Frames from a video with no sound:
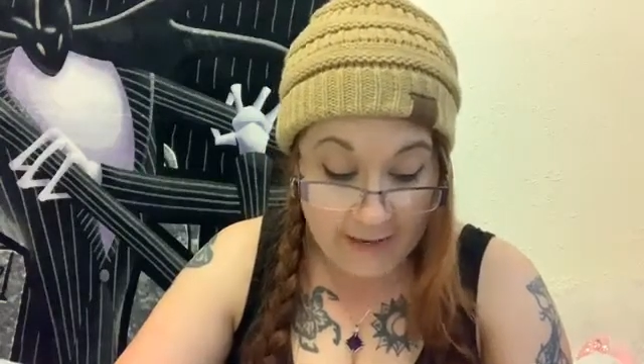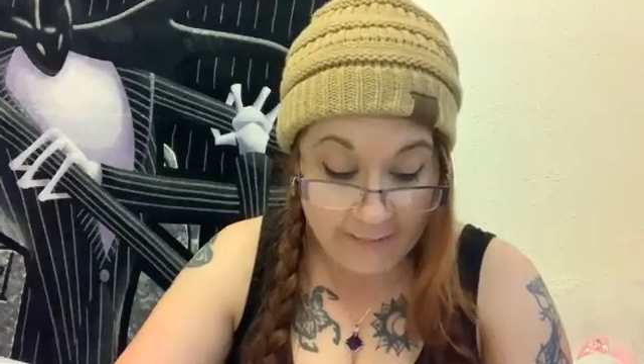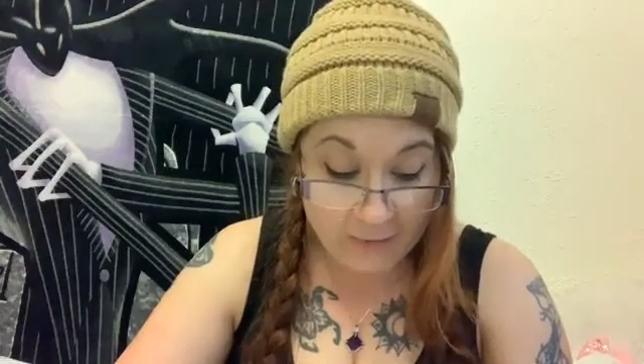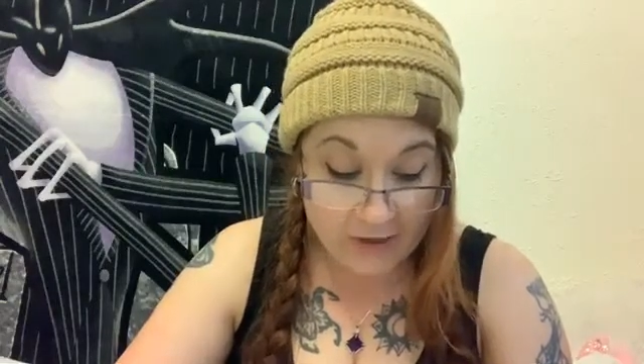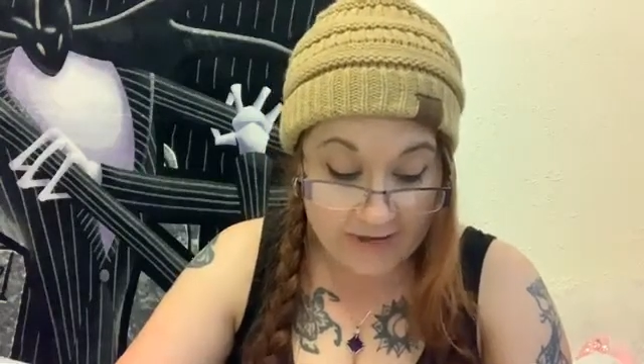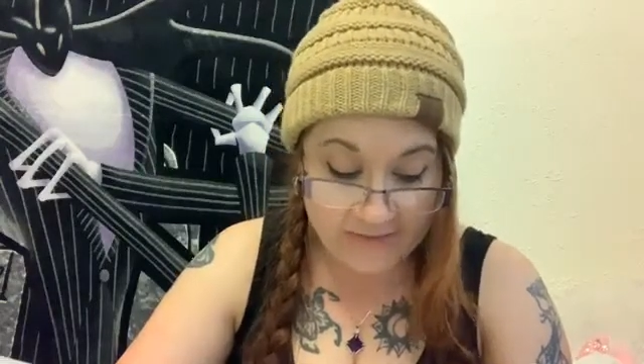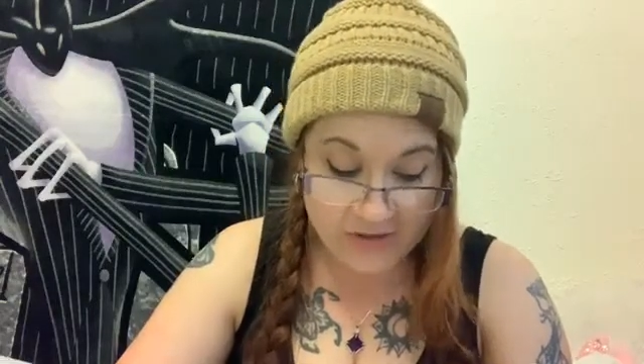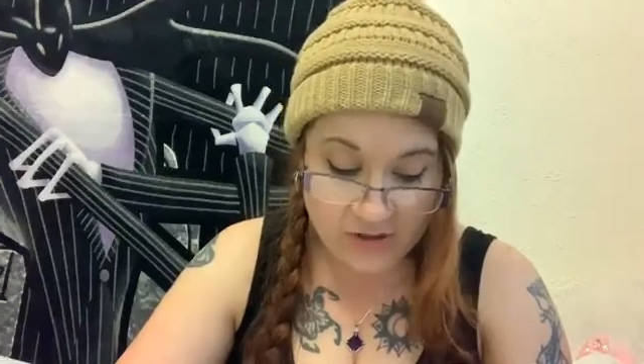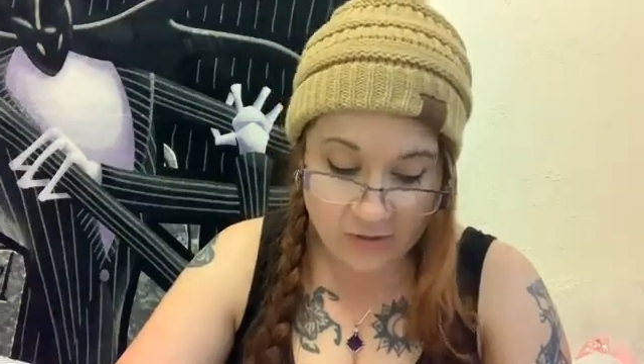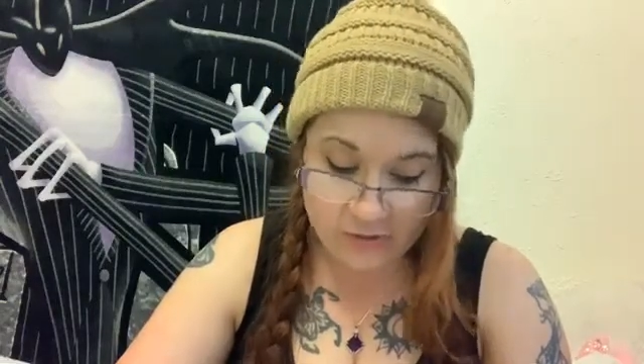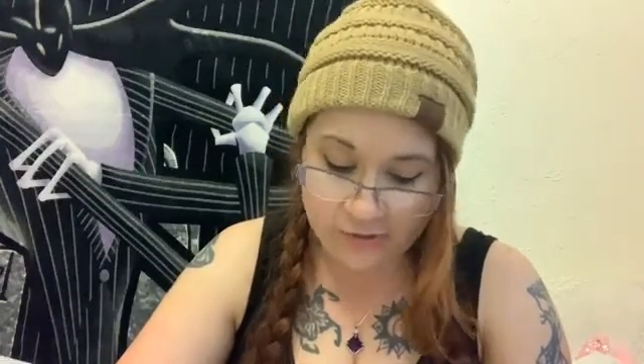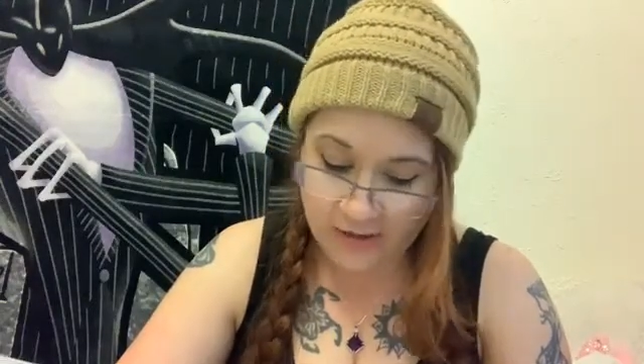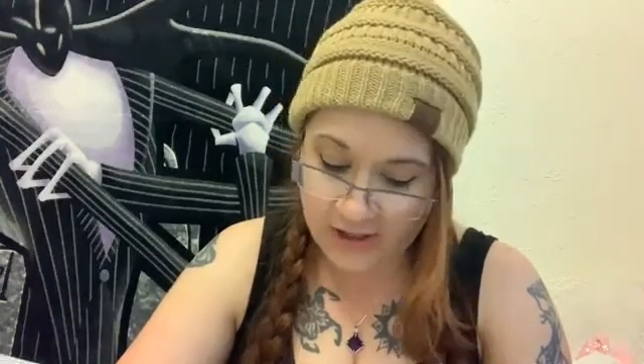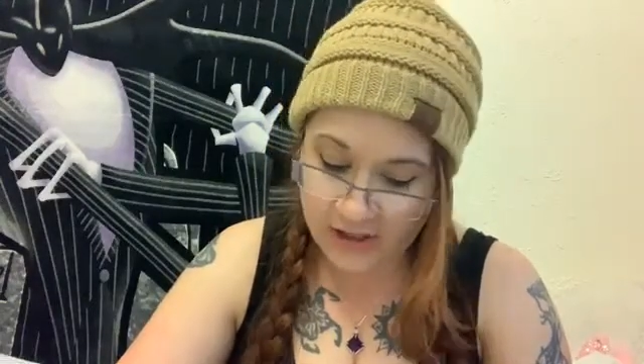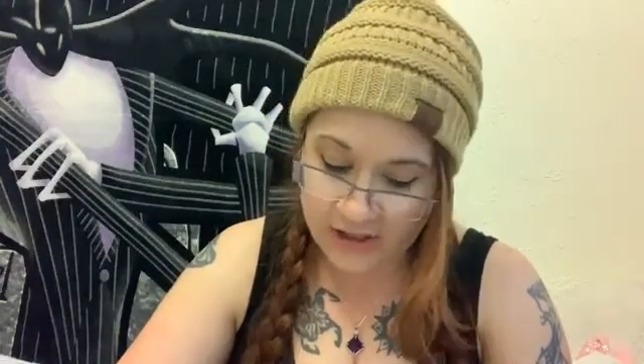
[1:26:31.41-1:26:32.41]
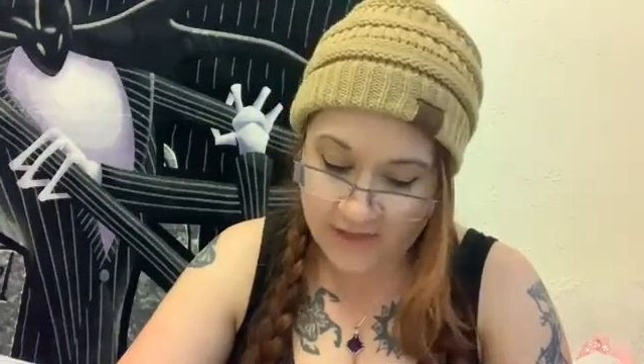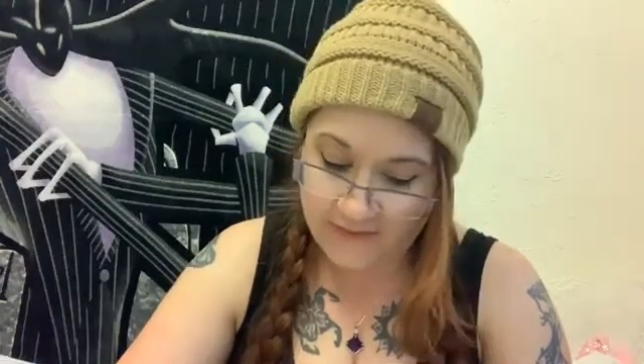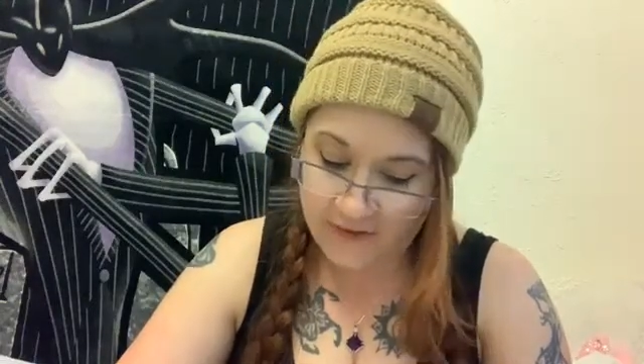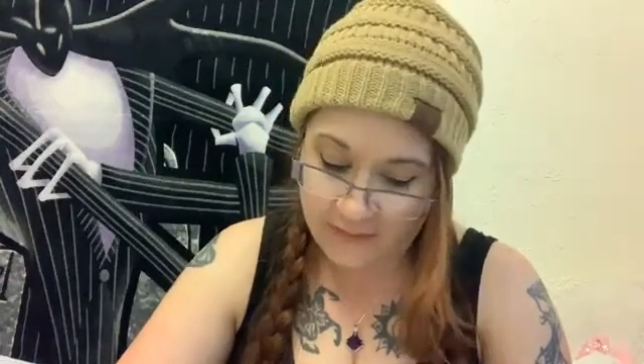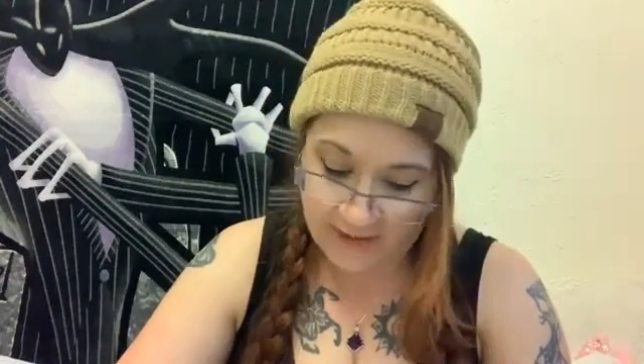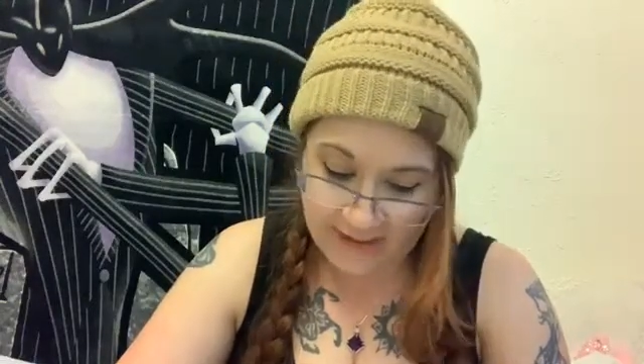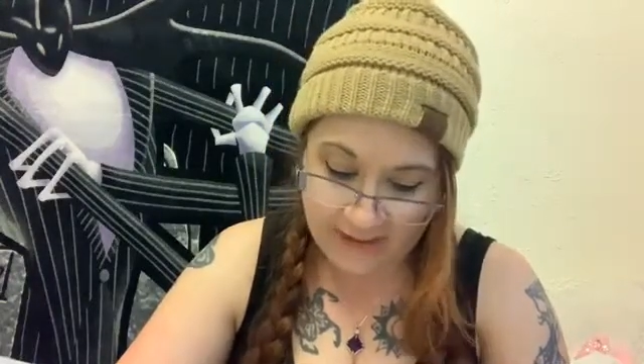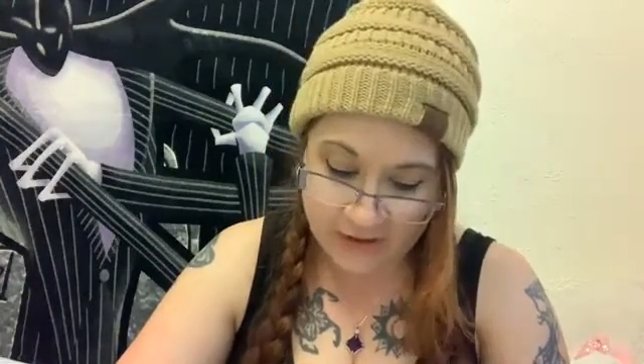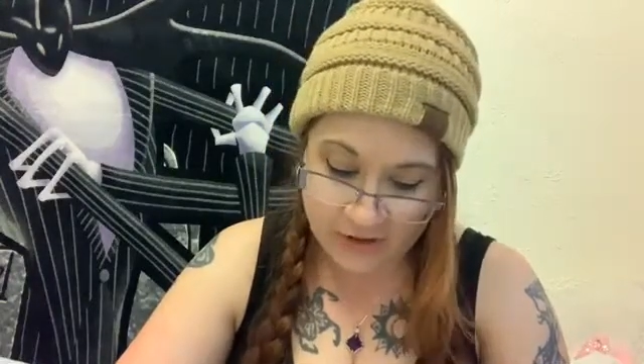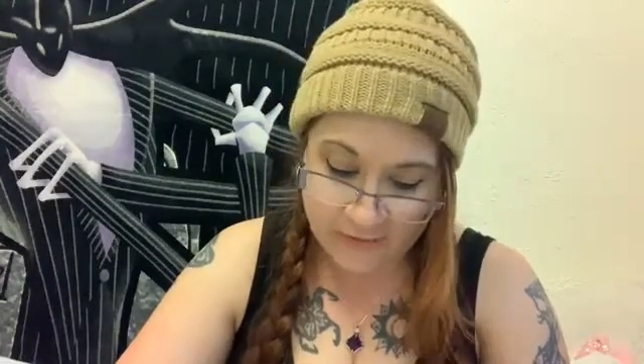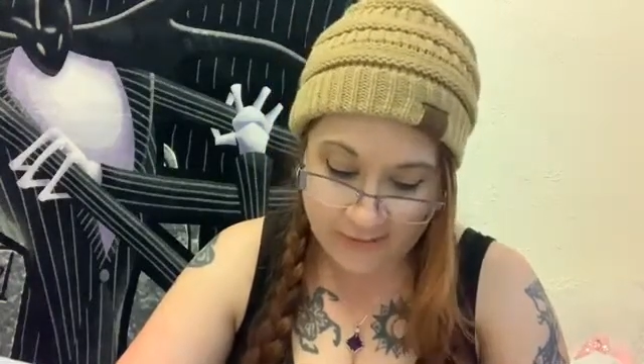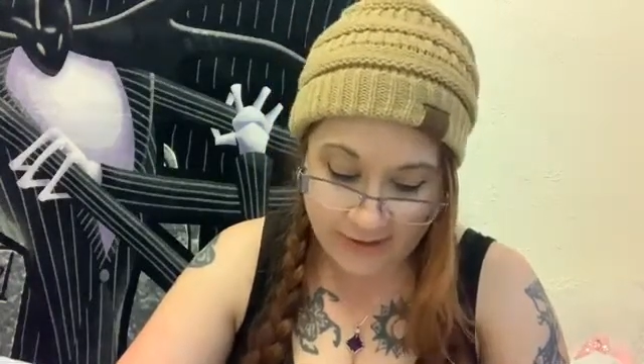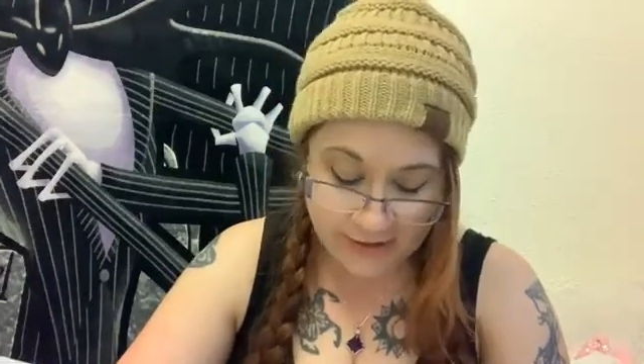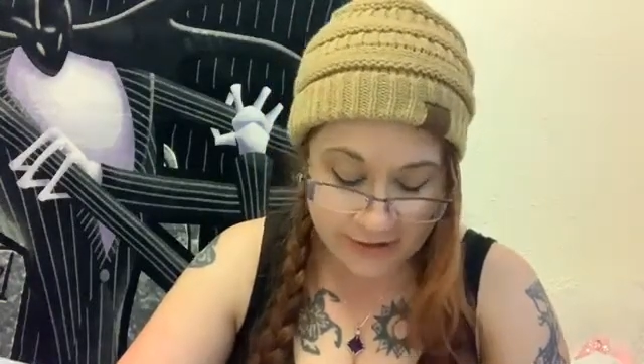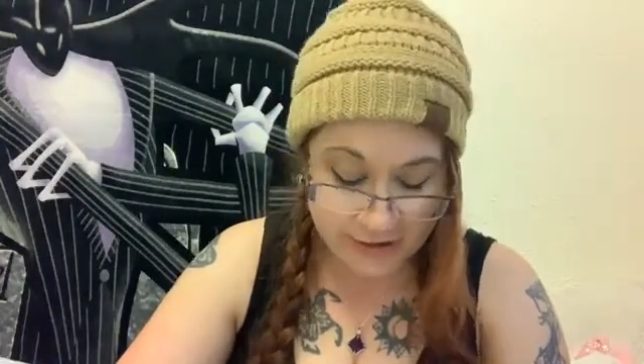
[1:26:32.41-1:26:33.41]
Hippogriffs don't trust you if you blink
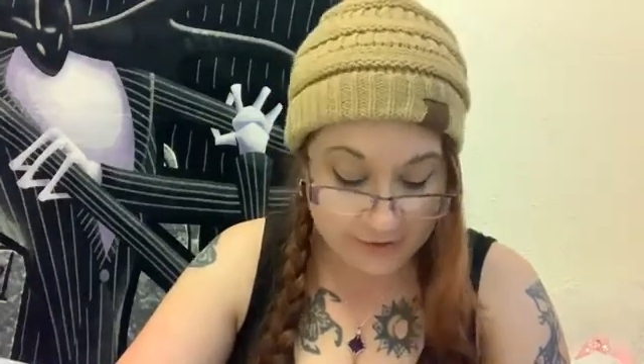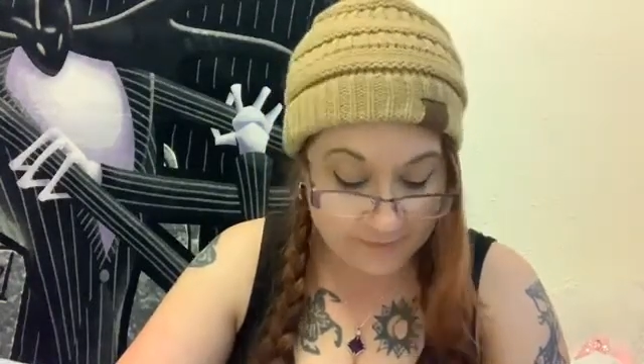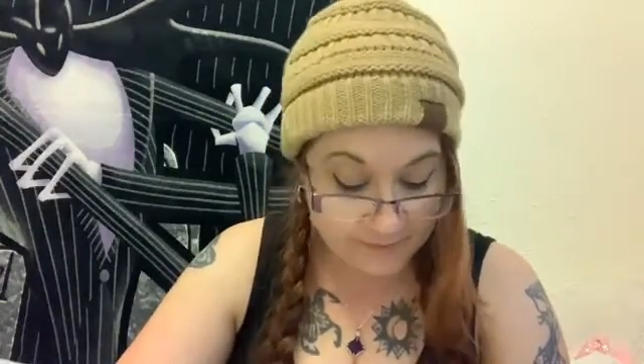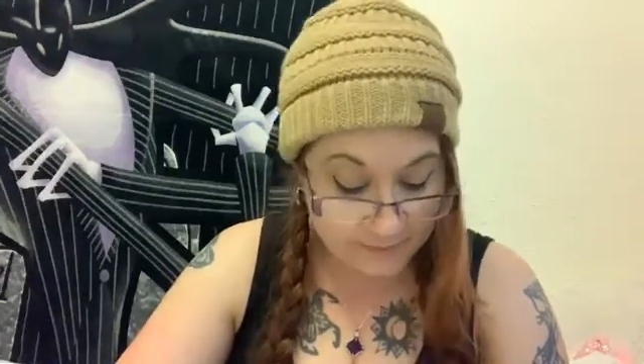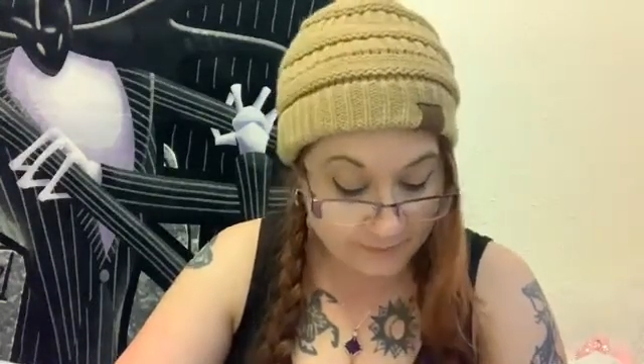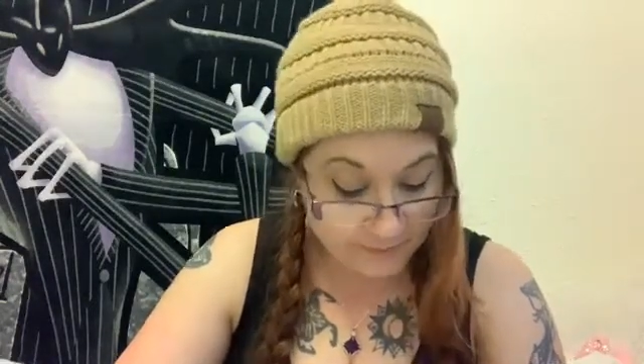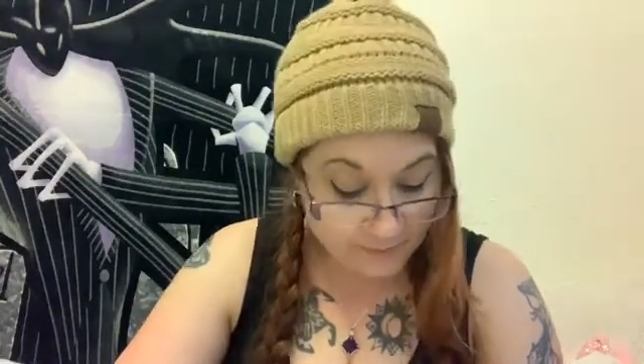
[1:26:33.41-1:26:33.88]
too much."